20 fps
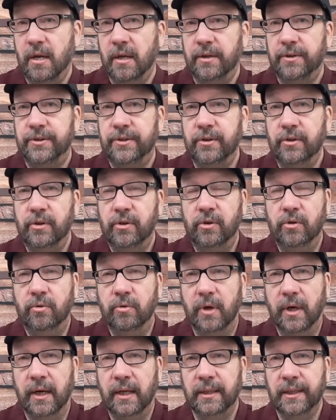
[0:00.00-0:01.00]

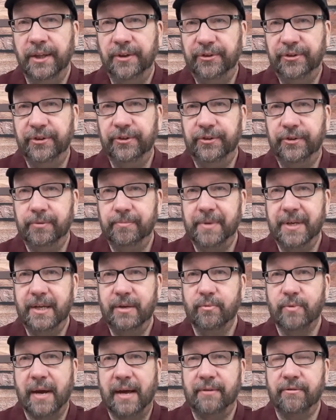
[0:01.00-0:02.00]
to listen to me
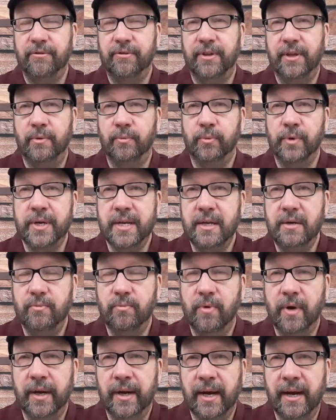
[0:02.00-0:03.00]
rather than read
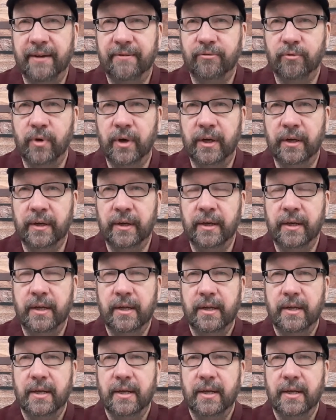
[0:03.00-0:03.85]
what I've written,